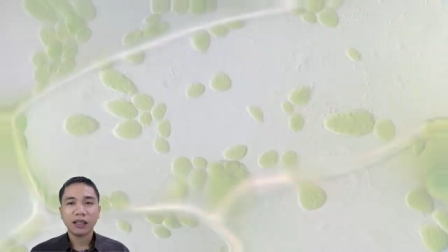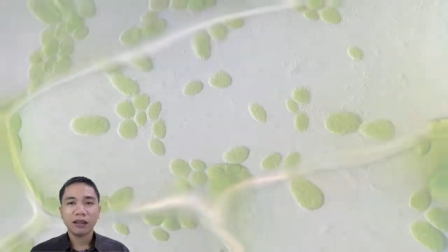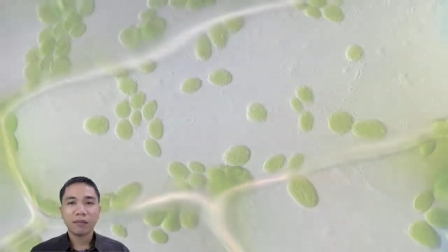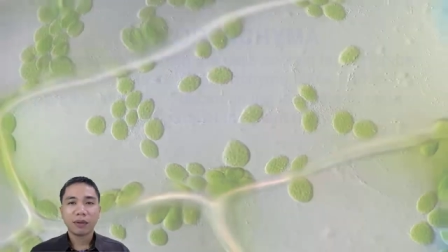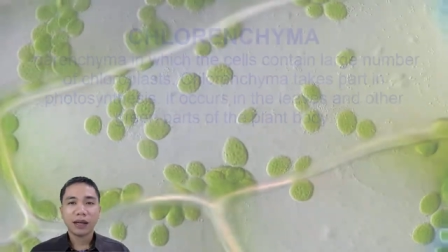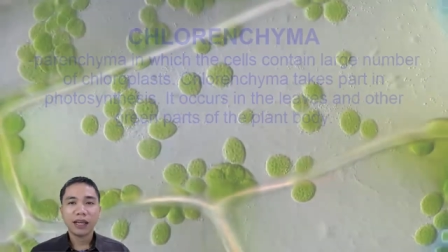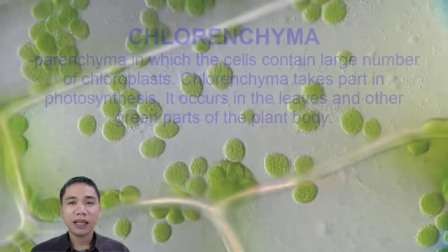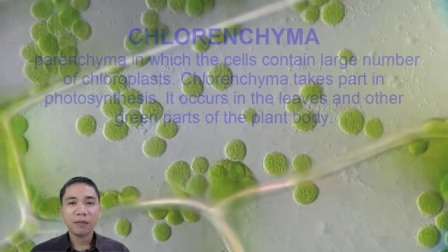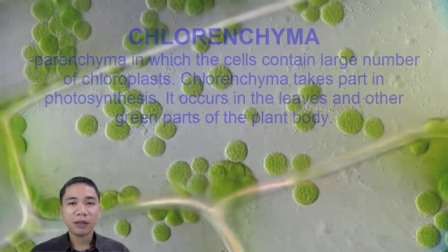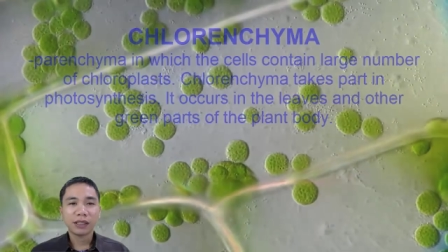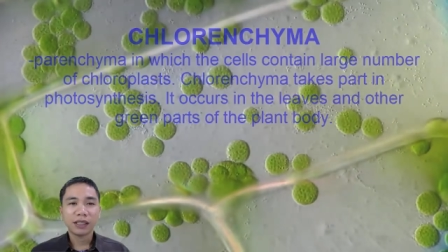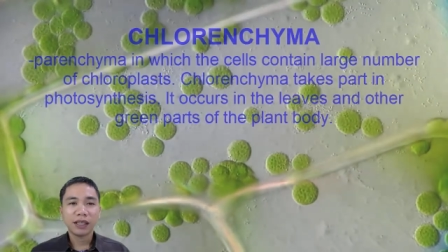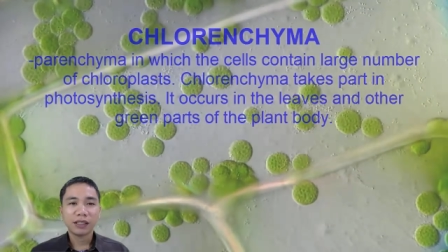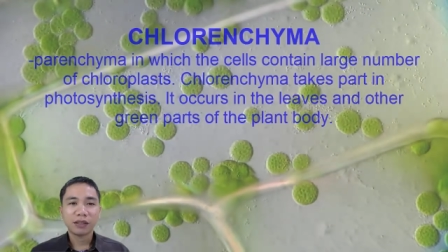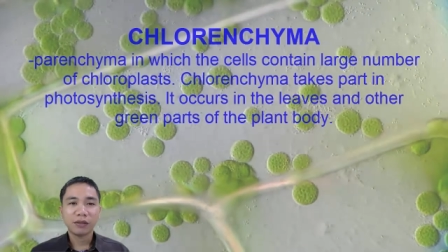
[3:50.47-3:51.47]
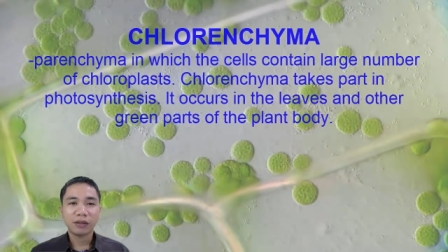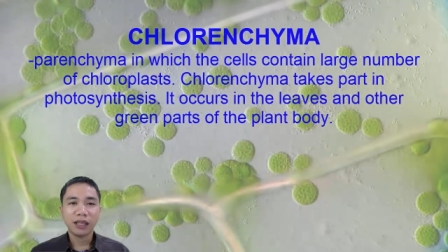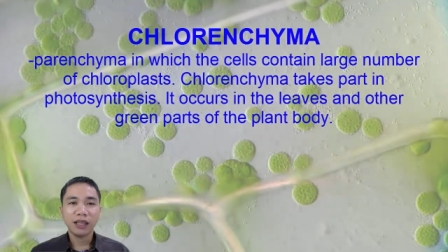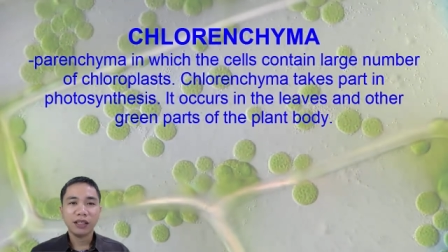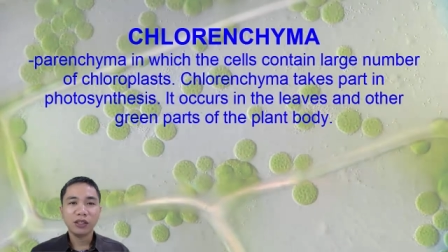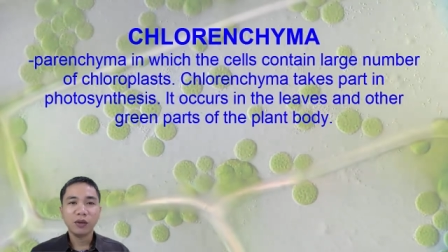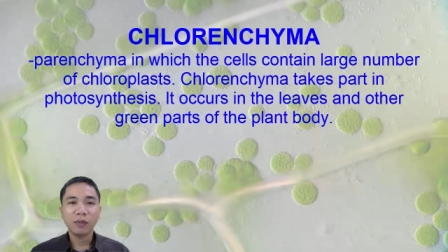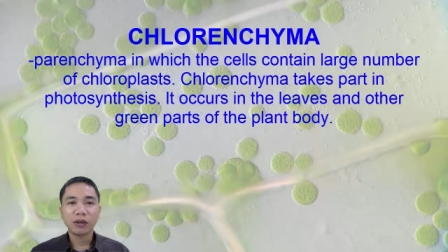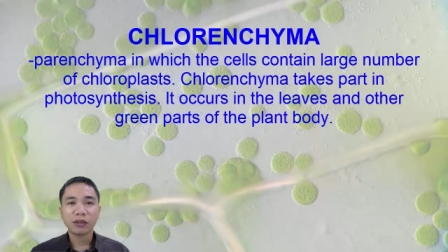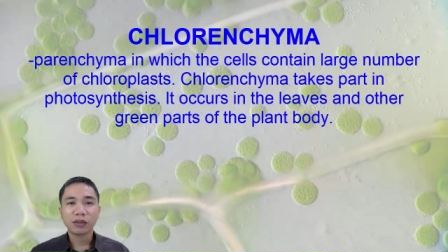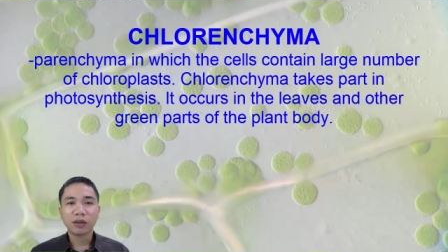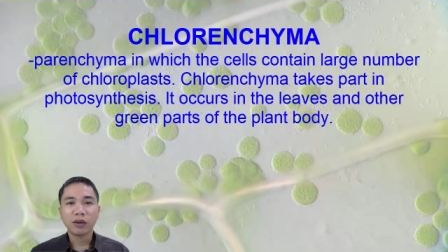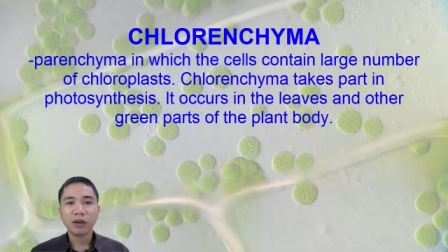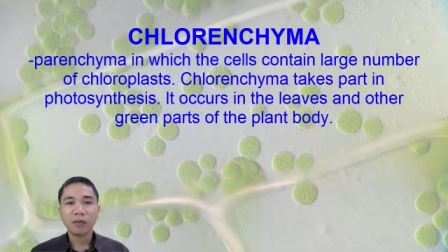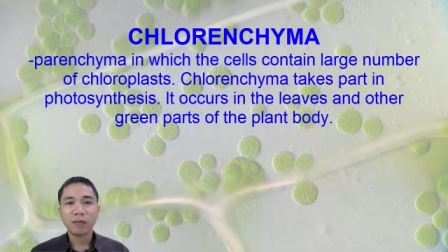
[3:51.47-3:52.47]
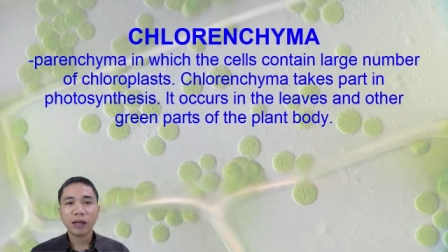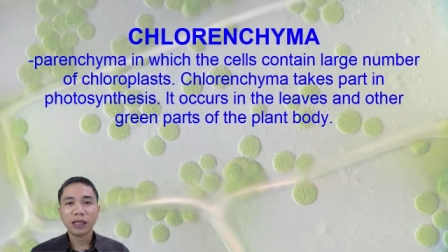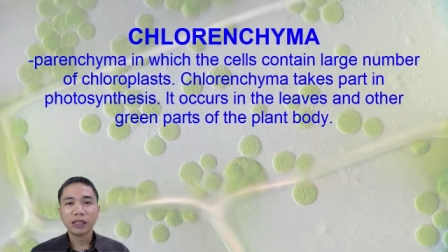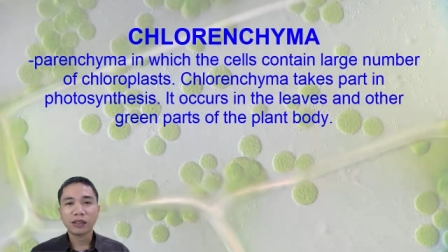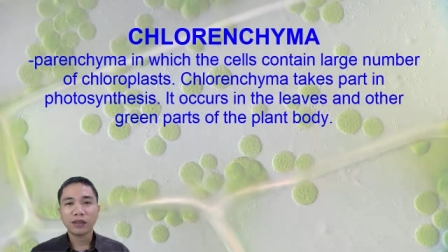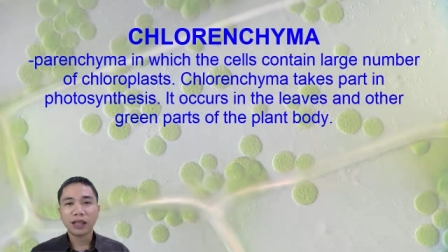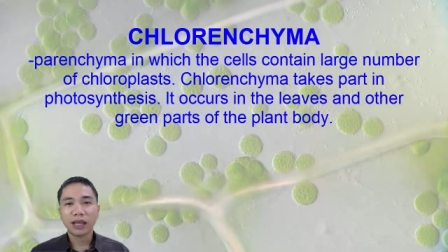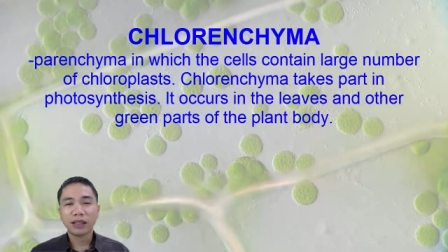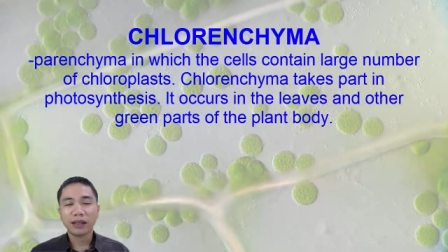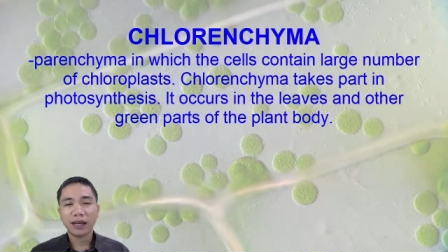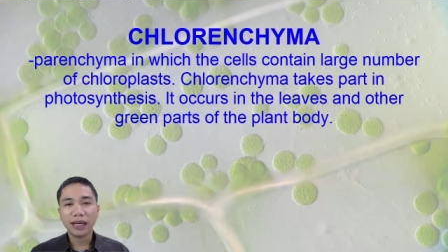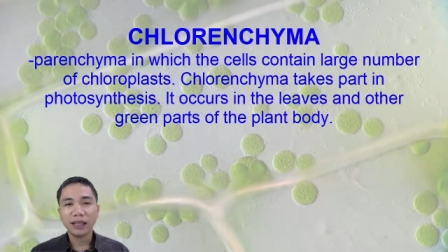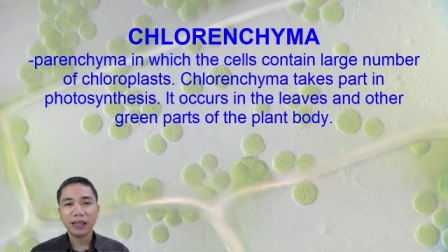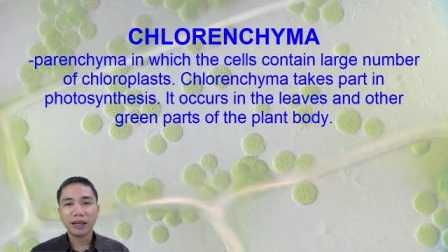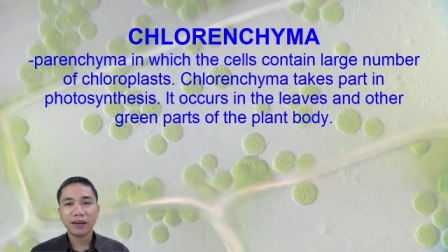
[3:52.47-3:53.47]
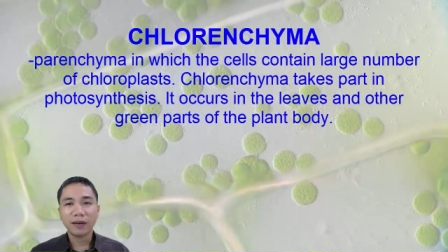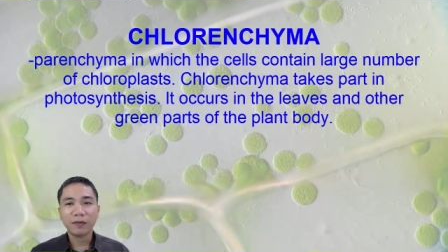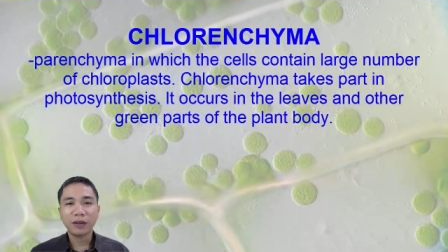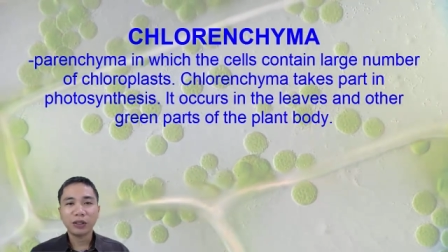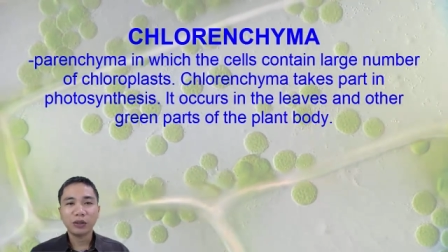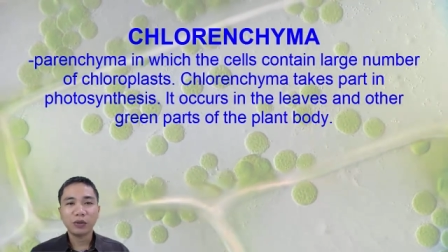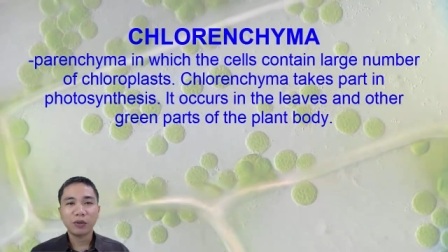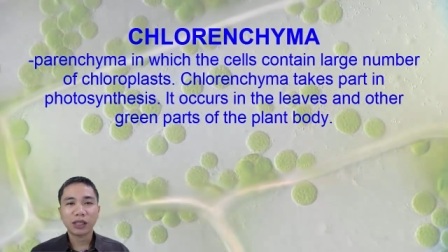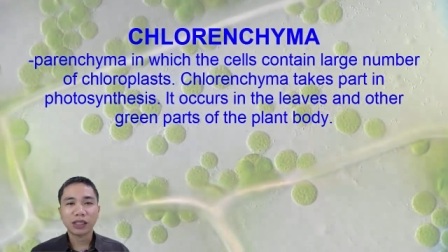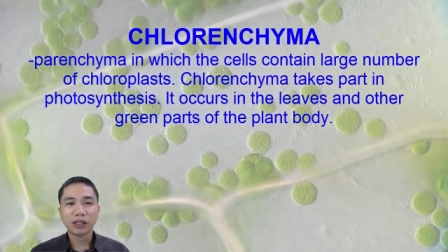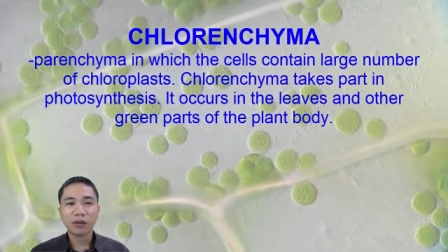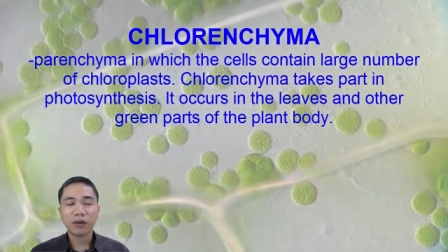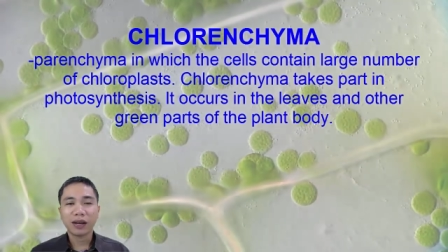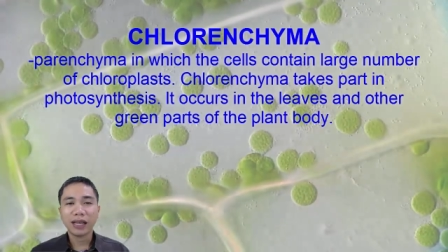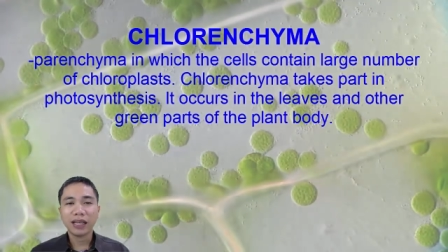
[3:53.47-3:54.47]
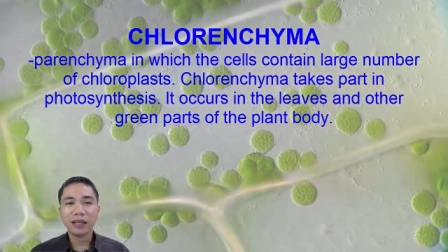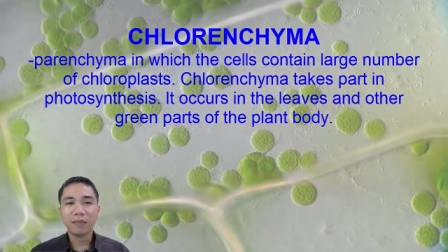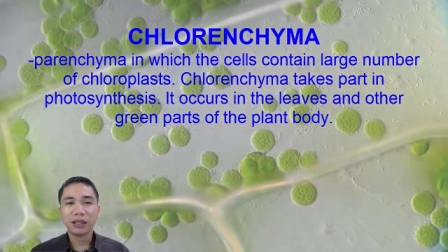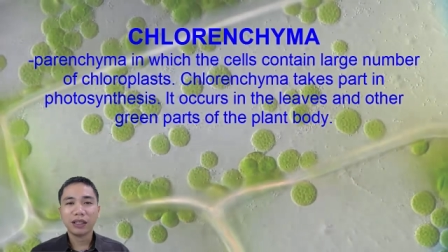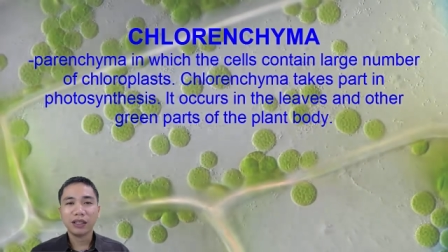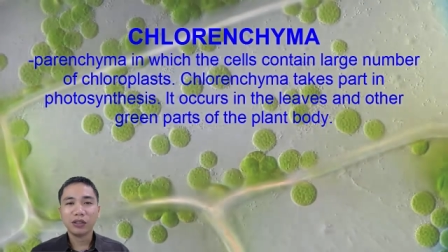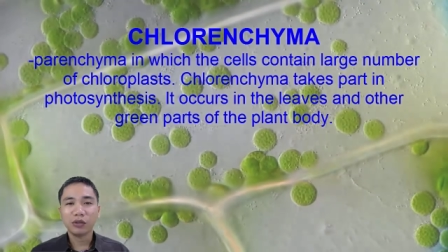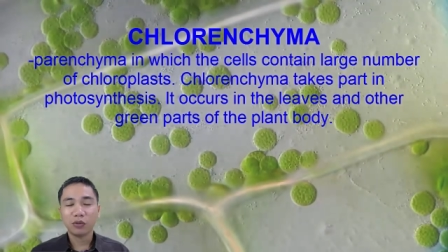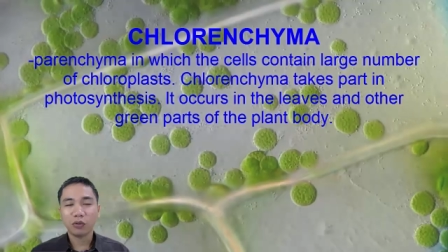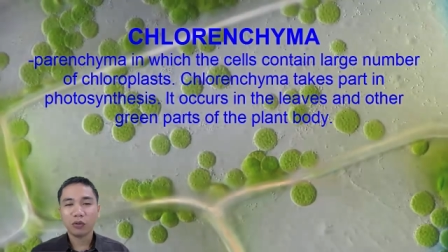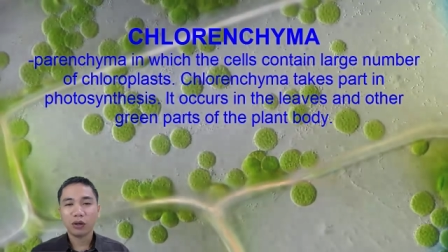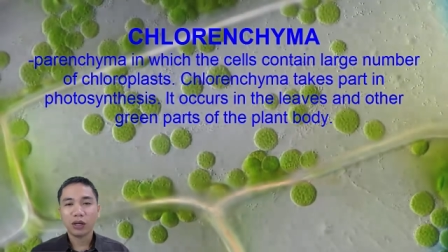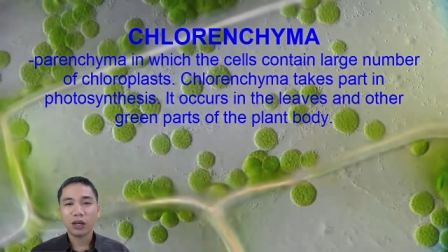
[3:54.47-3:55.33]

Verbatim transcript: Parenchyma cells containing numerous chloroplasts, on the other hand, are referred to as chlorenchyma tissue,